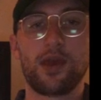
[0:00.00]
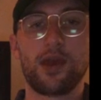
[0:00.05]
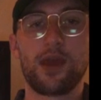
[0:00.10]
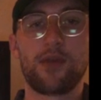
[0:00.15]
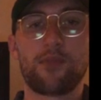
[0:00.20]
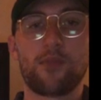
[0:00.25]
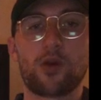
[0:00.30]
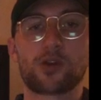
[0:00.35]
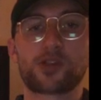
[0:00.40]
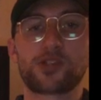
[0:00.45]

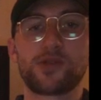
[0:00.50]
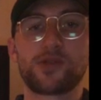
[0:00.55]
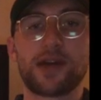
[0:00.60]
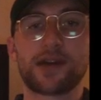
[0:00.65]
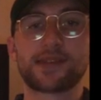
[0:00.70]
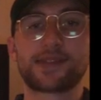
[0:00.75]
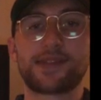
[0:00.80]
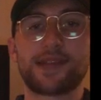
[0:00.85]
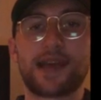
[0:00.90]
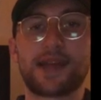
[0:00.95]
In March
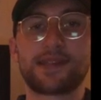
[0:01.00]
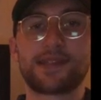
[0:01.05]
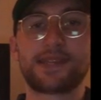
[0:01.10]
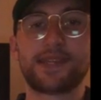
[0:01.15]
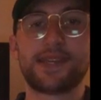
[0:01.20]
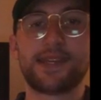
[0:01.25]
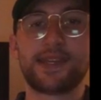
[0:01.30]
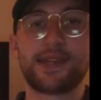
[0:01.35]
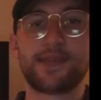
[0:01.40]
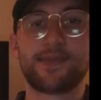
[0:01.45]

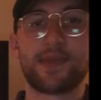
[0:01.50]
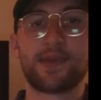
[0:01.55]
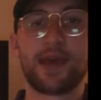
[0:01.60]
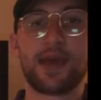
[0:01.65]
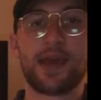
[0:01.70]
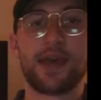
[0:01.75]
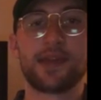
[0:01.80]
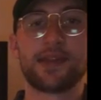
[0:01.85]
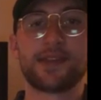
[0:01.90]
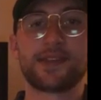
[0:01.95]
2019,
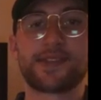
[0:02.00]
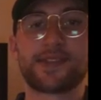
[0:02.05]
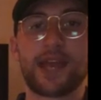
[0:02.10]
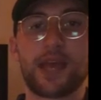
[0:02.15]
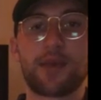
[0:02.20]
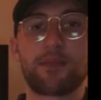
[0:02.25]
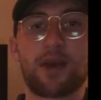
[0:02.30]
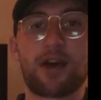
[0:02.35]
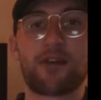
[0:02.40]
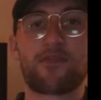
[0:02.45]
the
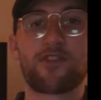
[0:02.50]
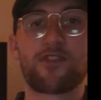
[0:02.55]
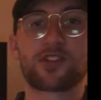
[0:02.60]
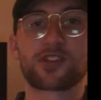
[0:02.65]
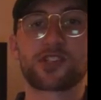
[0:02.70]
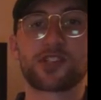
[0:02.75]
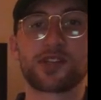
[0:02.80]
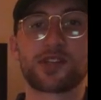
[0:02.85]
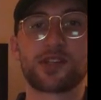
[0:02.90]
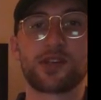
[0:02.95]
same
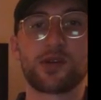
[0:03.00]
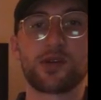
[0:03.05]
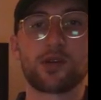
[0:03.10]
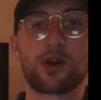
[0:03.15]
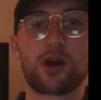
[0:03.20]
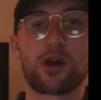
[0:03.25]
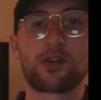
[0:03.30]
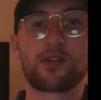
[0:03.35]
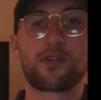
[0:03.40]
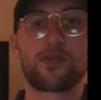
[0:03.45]
malfunction killed
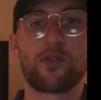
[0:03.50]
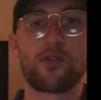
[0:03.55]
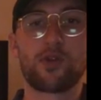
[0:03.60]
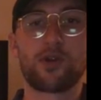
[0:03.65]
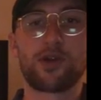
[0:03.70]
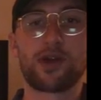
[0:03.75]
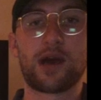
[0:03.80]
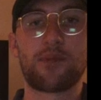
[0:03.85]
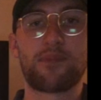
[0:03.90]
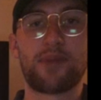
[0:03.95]

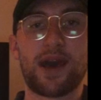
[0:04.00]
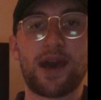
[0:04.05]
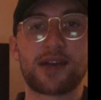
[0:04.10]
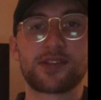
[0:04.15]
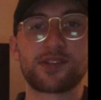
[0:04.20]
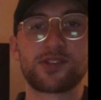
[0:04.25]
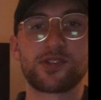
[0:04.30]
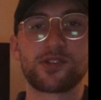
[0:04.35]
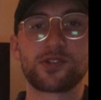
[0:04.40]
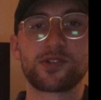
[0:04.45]
149
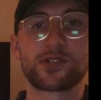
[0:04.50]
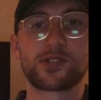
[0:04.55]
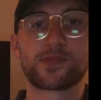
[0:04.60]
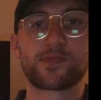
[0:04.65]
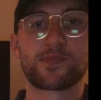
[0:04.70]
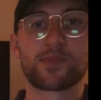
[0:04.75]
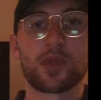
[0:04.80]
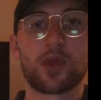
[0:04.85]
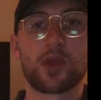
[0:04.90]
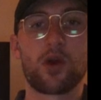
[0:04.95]
passengers
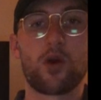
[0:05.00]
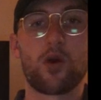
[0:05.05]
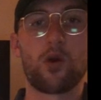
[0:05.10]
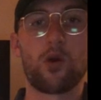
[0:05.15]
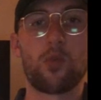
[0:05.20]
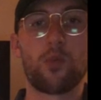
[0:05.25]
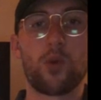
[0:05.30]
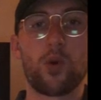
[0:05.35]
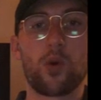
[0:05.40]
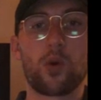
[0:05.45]

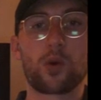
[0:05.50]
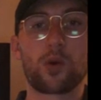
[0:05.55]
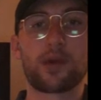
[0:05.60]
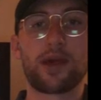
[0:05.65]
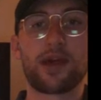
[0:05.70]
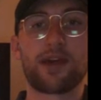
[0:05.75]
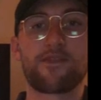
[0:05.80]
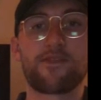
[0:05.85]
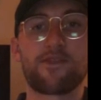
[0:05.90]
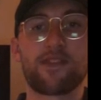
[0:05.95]
on board
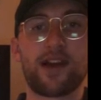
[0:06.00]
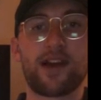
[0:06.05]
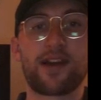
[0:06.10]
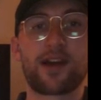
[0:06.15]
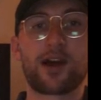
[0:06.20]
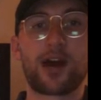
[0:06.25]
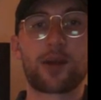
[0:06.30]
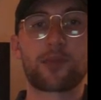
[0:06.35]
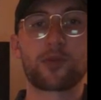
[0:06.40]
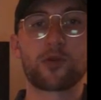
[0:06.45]
a
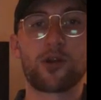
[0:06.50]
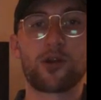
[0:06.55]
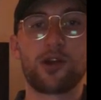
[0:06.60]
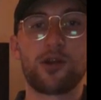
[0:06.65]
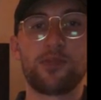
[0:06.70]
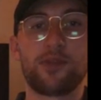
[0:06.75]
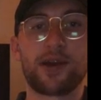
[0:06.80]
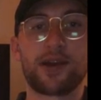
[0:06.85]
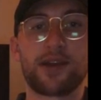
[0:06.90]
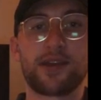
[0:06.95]
flight
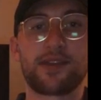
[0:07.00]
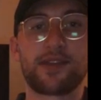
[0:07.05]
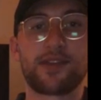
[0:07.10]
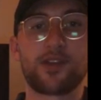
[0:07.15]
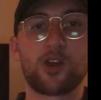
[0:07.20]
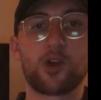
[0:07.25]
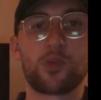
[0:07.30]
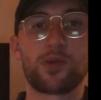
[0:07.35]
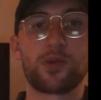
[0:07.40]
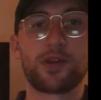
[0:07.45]
operated by
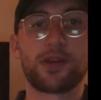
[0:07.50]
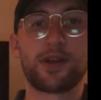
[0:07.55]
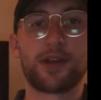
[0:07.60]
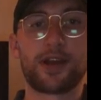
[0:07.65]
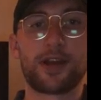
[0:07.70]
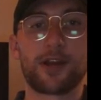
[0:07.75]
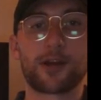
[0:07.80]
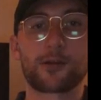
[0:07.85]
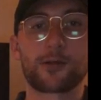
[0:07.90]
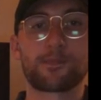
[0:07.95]
Ethiopian
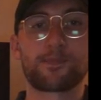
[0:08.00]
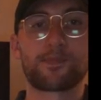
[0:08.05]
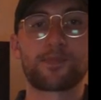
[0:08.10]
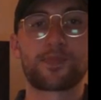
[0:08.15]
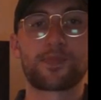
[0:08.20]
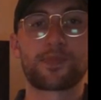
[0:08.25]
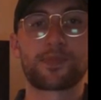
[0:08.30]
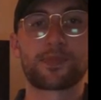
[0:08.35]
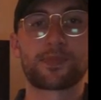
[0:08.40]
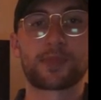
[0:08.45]
Air.
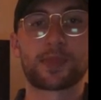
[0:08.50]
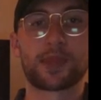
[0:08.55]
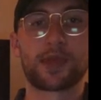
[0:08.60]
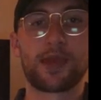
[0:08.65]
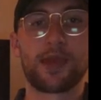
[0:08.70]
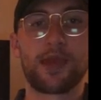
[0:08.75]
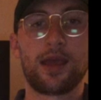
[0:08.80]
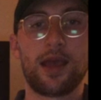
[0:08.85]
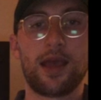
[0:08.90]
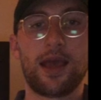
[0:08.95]

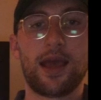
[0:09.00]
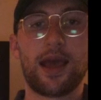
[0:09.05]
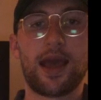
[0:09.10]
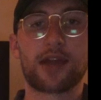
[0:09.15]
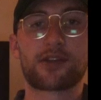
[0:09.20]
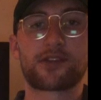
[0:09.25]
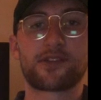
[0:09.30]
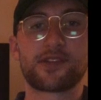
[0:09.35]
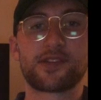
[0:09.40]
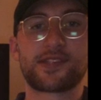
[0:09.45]

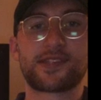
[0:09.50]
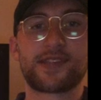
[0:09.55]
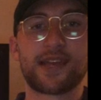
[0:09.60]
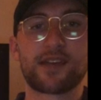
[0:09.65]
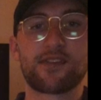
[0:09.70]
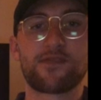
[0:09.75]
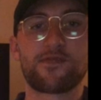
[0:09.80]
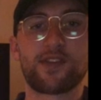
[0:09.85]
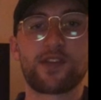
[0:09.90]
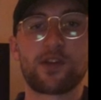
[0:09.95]
After this
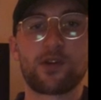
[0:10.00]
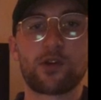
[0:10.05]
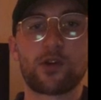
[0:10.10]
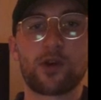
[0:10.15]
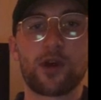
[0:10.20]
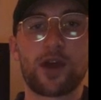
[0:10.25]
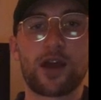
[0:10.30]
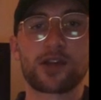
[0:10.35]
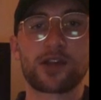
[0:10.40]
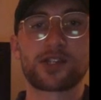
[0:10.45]
second fatal
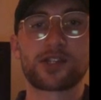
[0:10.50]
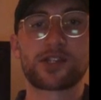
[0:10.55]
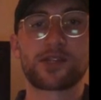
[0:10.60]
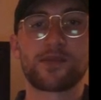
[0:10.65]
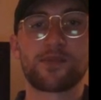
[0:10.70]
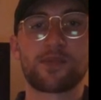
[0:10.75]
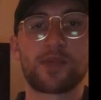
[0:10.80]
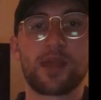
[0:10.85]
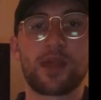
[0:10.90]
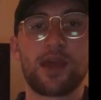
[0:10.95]
crash,
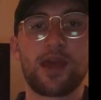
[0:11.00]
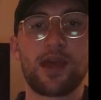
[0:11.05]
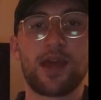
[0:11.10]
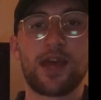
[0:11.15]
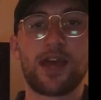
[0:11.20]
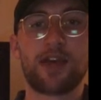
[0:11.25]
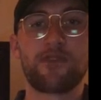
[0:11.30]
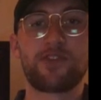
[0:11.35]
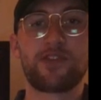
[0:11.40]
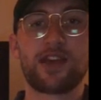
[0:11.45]

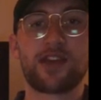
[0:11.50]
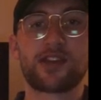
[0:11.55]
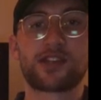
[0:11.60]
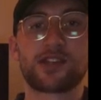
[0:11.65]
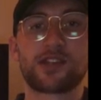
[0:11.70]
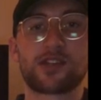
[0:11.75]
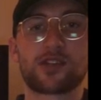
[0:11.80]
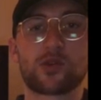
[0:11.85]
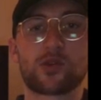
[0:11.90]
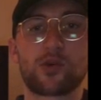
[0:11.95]

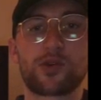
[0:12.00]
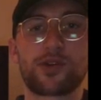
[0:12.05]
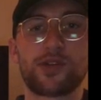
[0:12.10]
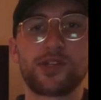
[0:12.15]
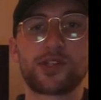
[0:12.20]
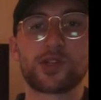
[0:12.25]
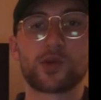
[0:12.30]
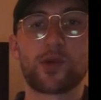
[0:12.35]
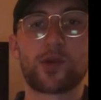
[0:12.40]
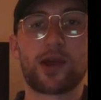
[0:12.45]
aviation
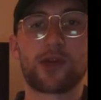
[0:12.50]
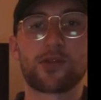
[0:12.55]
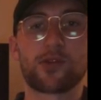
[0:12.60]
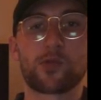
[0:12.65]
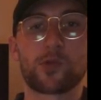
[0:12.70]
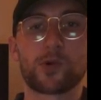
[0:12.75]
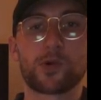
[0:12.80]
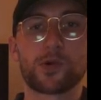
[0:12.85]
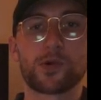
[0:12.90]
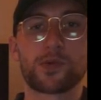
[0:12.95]
authorities around the
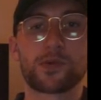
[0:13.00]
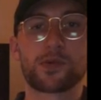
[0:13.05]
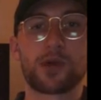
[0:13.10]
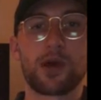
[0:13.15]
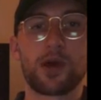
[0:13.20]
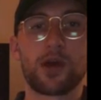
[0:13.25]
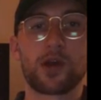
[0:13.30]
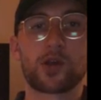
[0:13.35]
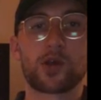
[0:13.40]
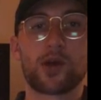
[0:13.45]
world
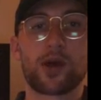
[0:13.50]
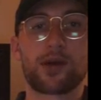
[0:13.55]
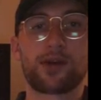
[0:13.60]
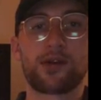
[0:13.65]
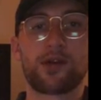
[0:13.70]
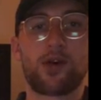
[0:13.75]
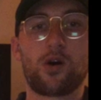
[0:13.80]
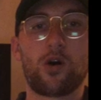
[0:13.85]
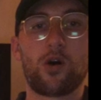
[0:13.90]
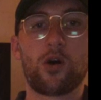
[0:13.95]

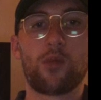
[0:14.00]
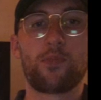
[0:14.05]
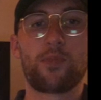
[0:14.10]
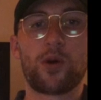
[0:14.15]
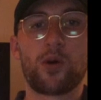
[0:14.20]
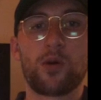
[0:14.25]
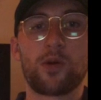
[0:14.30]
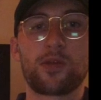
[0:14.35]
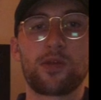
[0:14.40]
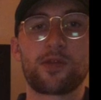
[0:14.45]
grounded all
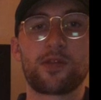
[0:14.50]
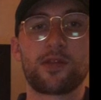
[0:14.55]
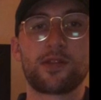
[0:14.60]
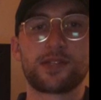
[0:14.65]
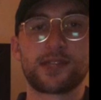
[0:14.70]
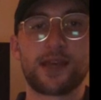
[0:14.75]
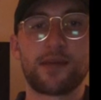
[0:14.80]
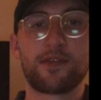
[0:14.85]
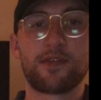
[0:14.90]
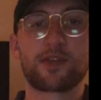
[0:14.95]
Boeing
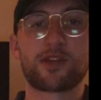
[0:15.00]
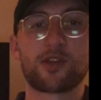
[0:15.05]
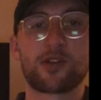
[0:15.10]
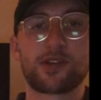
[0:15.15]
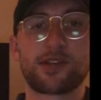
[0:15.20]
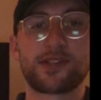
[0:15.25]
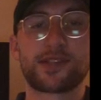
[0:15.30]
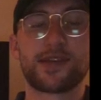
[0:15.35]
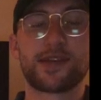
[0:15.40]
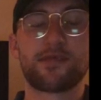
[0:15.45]

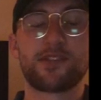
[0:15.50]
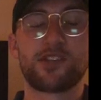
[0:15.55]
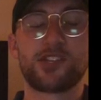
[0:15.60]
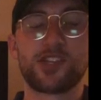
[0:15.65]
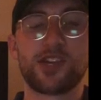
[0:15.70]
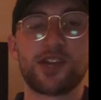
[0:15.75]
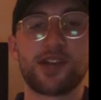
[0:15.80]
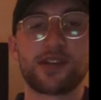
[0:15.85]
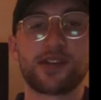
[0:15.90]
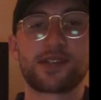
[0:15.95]
737
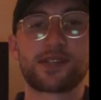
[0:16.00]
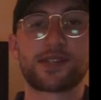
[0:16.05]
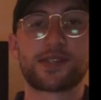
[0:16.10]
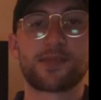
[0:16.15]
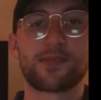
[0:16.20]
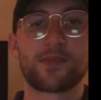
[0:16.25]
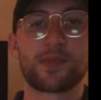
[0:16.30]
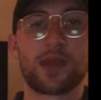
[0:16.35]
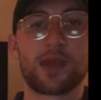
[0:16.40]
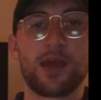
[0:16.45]
jets
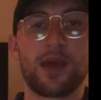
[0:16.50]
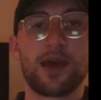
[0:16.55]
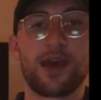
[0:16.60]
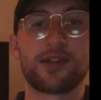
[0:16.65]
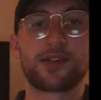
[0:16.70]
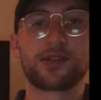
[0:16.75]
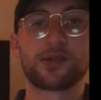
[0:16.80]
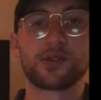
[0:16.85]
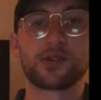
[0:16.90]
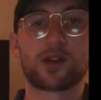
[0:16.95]

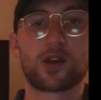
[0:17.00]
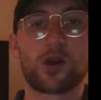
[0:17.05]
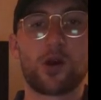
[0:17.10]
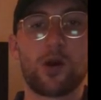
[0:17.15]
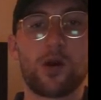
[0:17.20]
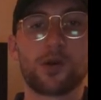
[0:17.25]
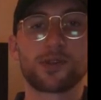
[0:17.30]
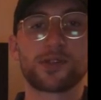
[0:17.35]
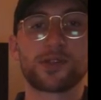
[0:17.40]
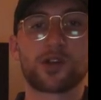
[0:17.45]
until the
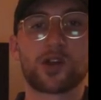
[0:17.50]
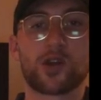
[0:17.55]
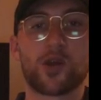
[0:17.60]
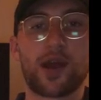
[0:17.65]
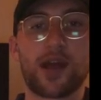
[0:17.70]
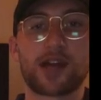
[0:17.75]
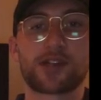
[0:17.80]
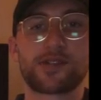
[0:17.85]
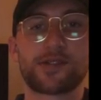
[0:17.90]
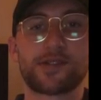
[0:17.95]
cause of the
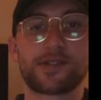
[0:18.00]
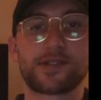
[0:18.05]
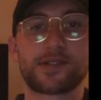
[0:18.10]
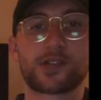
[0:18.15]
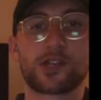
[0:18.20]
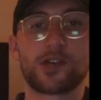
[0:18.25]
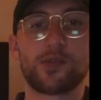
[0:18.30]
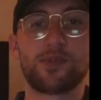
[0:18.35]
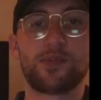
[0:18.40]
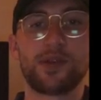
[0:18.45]
crashes
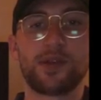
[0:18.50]
could